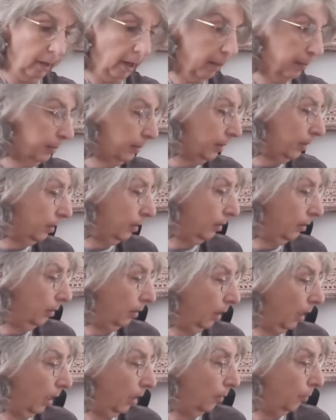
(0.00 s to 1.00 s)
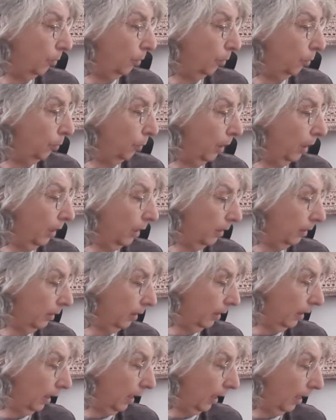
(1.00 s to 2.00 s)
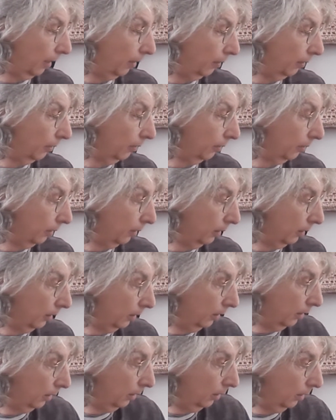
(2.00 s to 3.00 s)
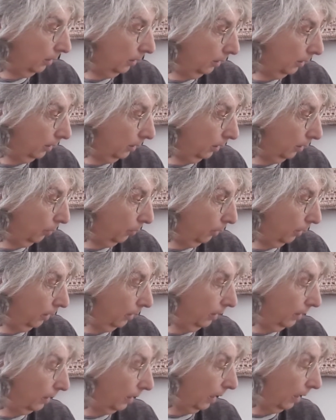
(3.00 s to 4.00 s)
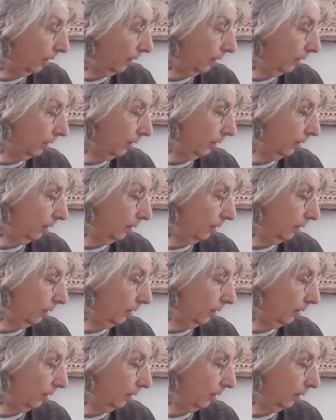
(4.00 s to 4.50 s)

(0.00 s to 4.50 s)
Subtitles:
grams. I will weigh it again, see what it says.